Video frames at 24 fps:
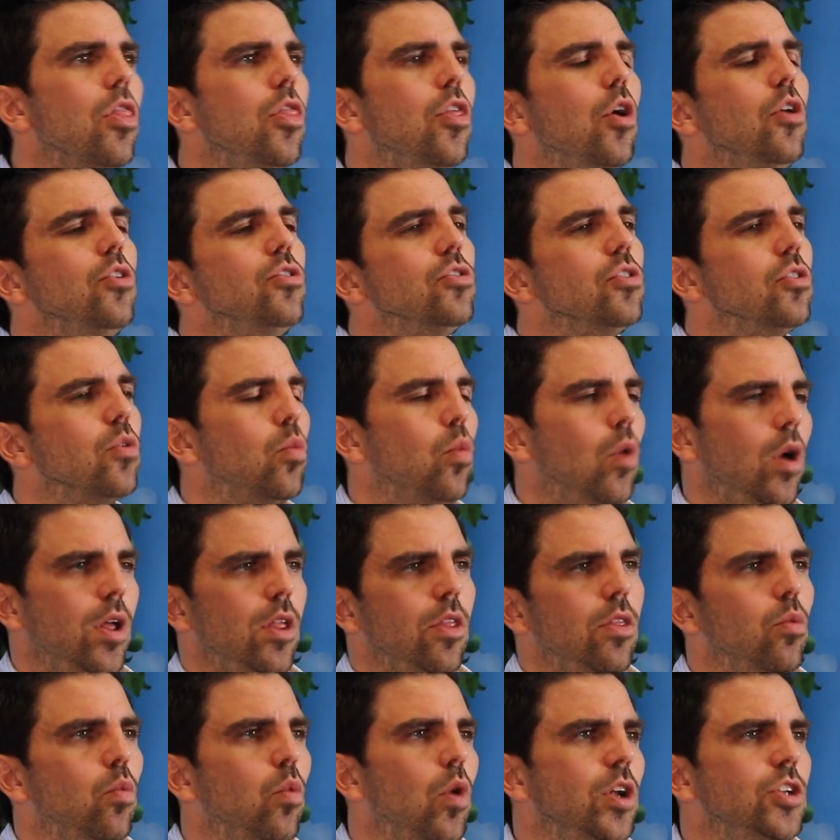those are
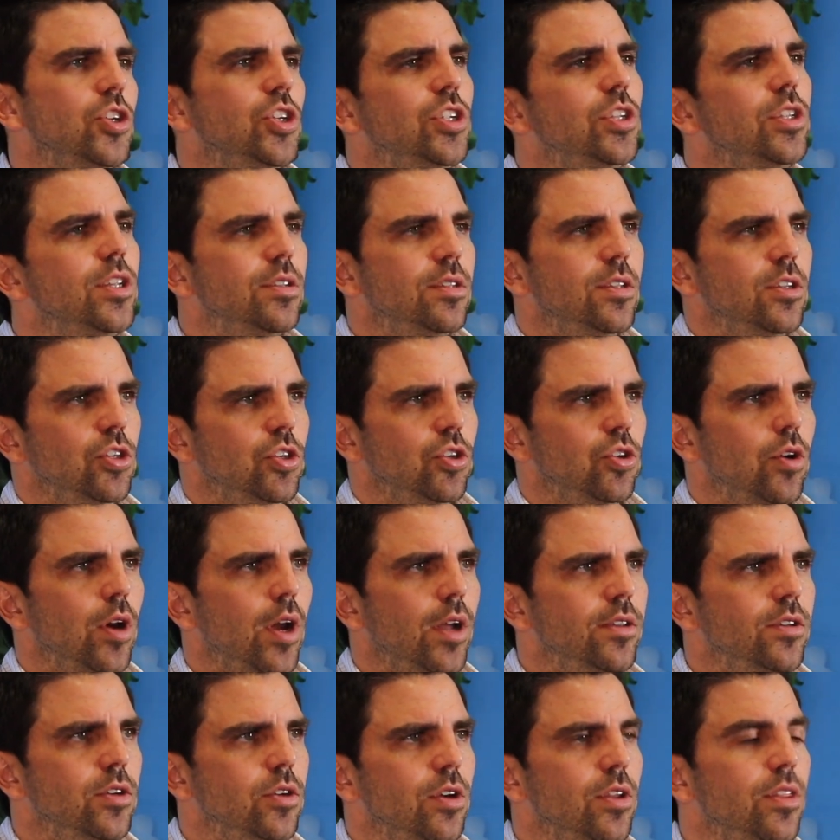one, one decision
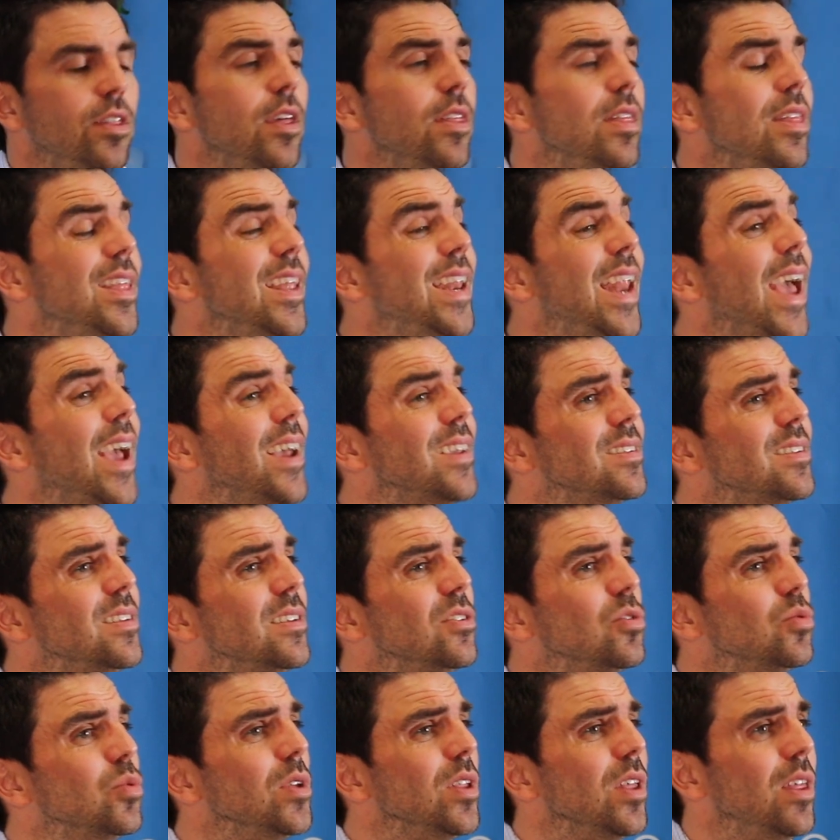criteria. The, the next
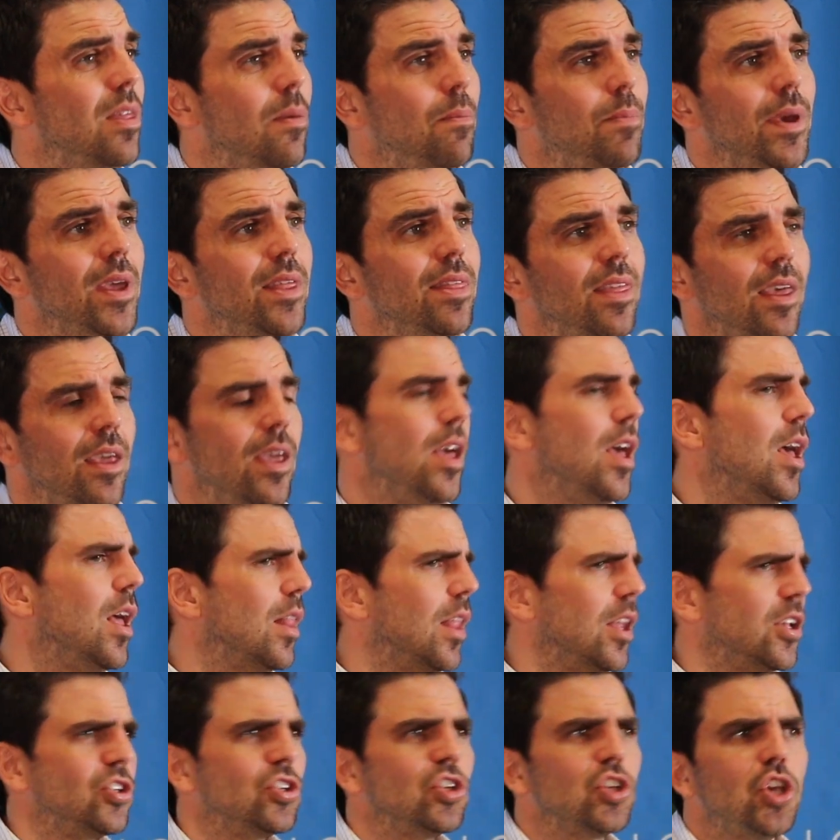is really the big thing,
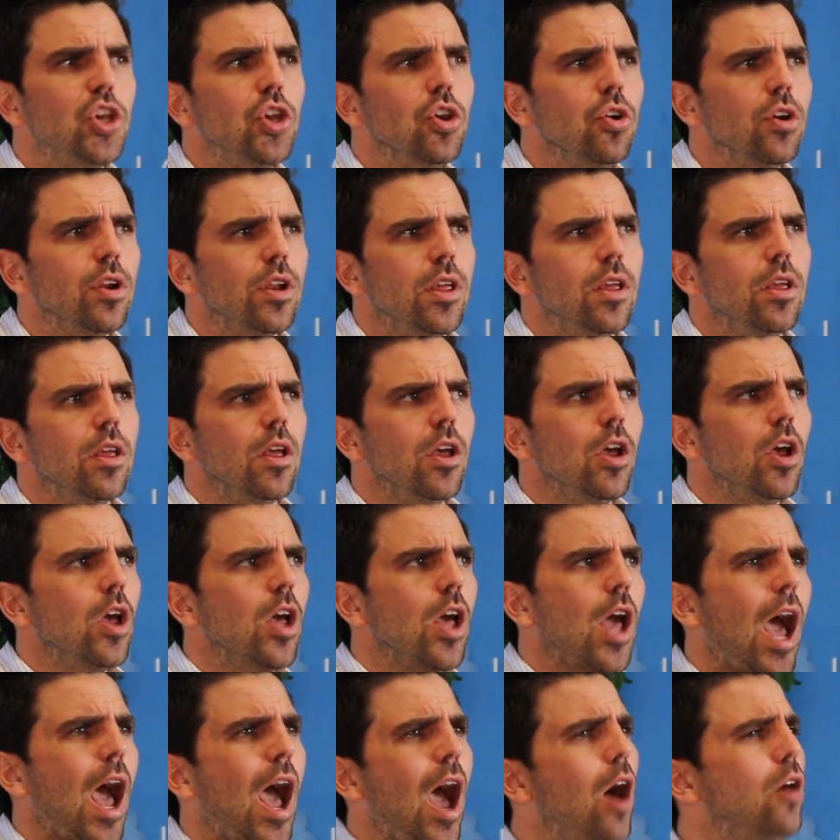like security.
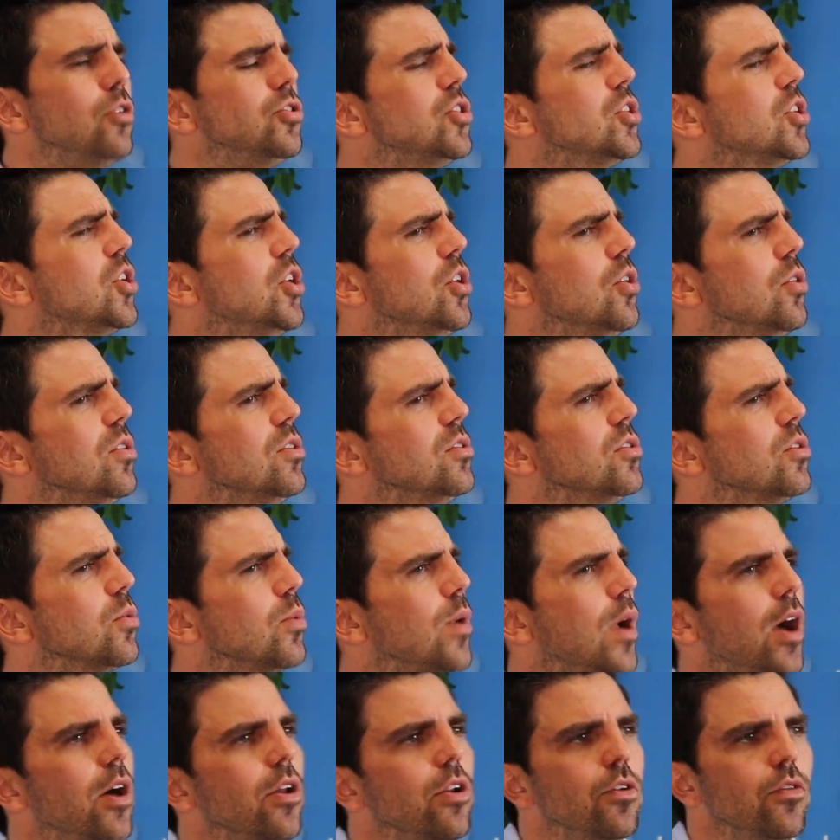How secure is a
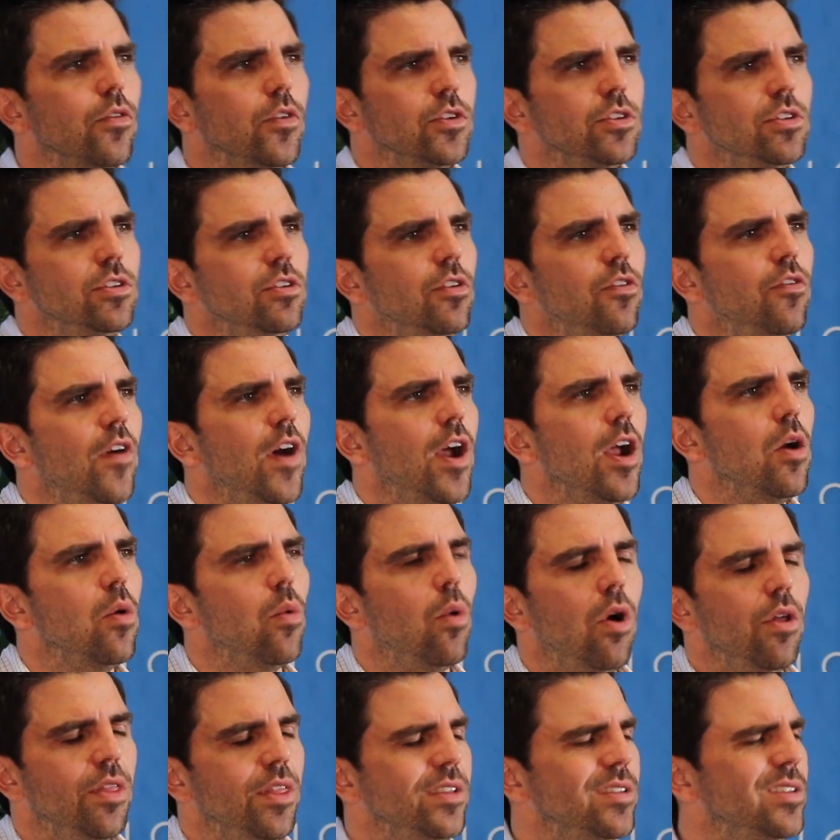router versus a
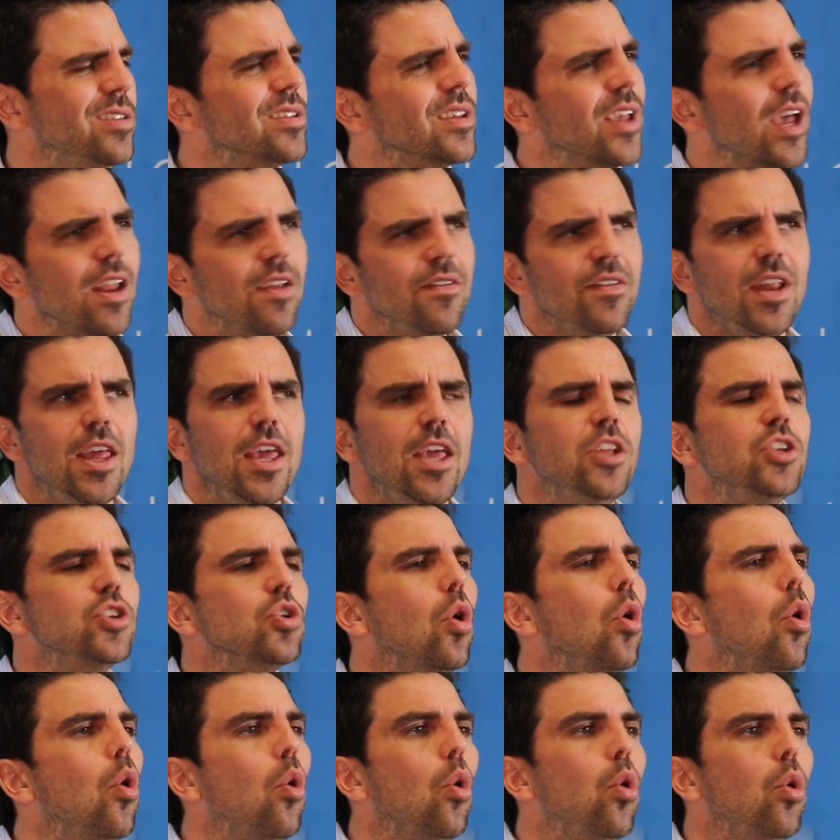firewall? This is kind of an
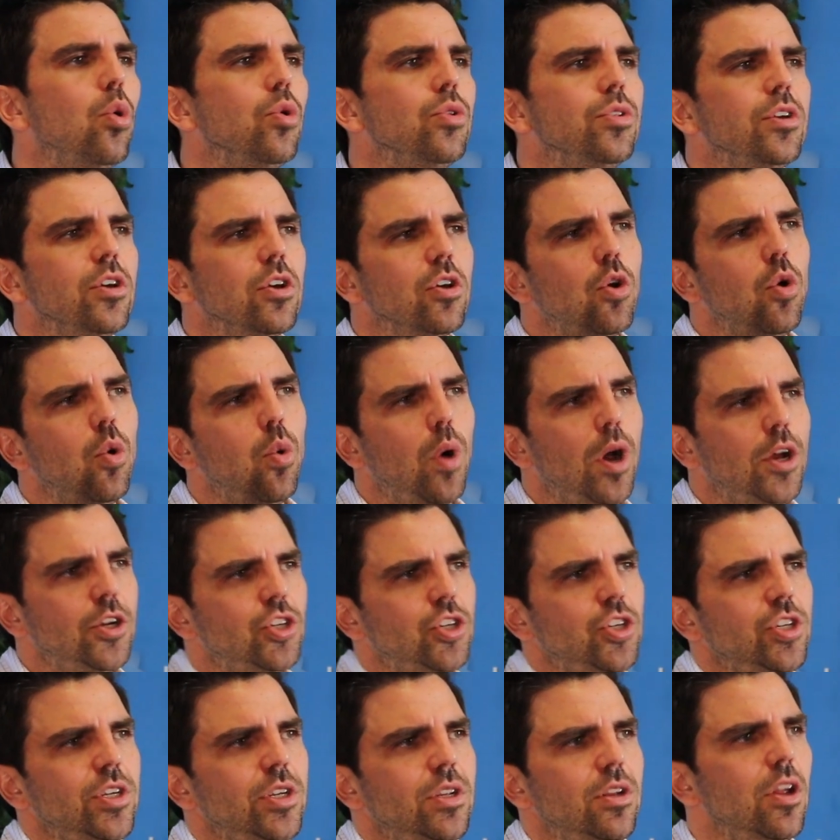age-old
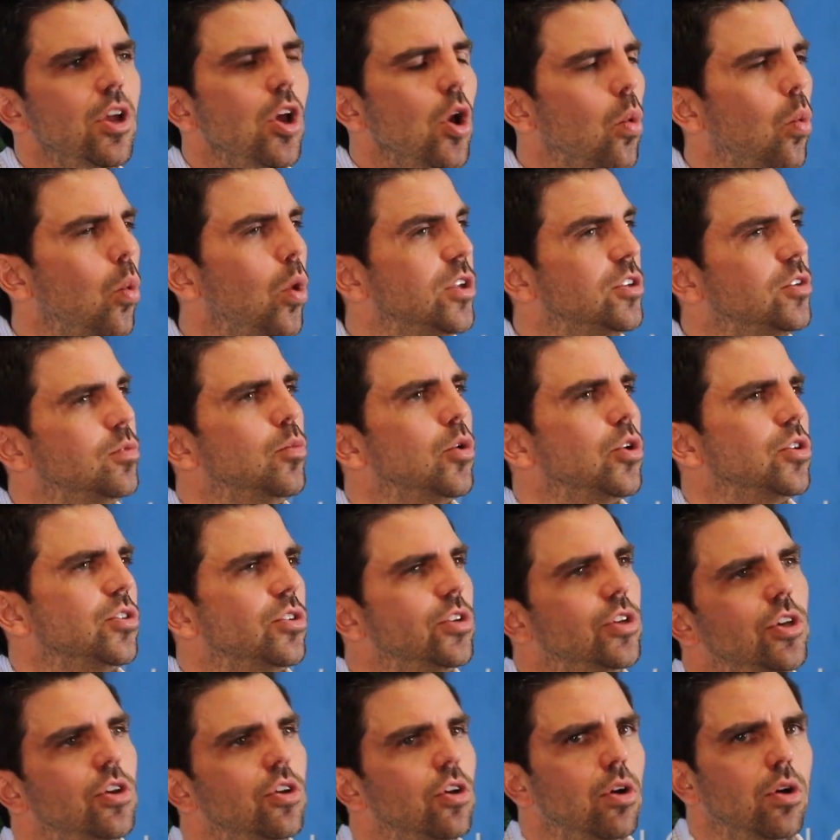question. What's more
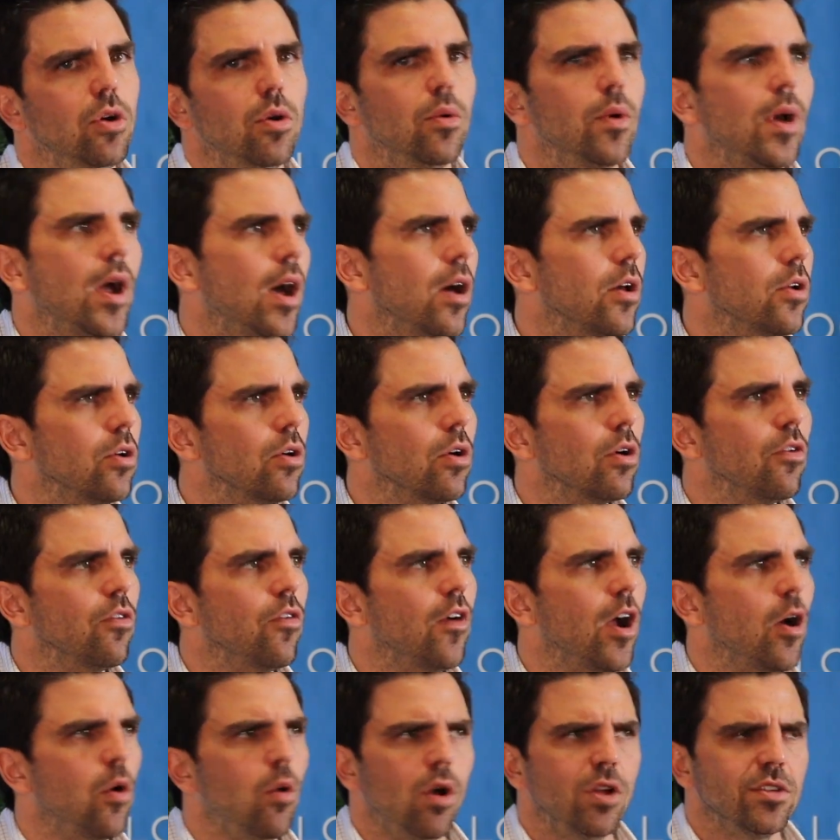secure, a router or a
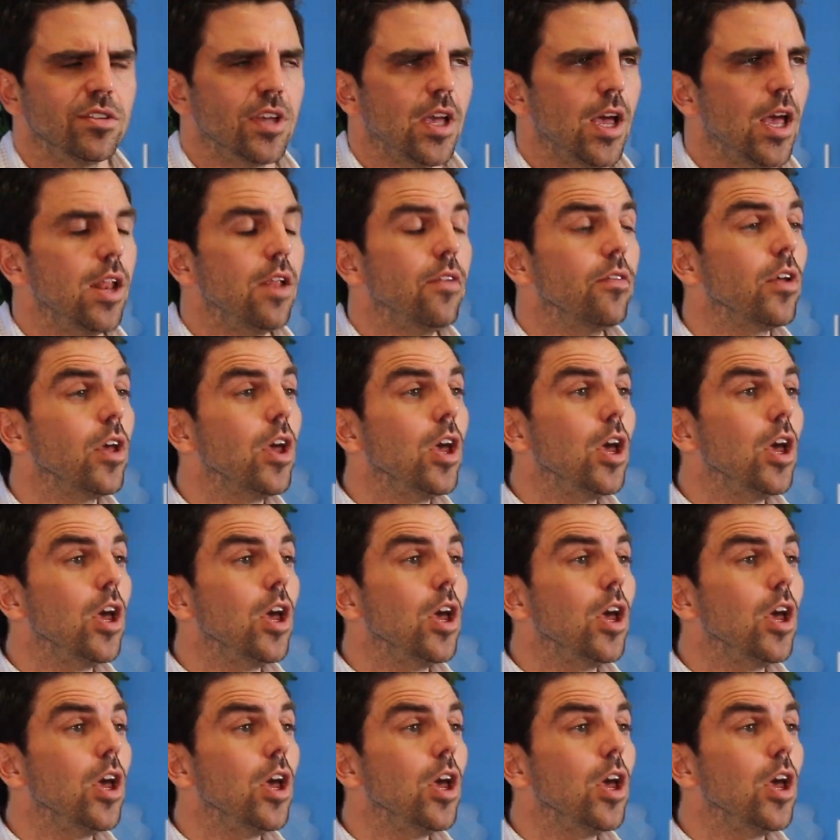firewall? It's kind of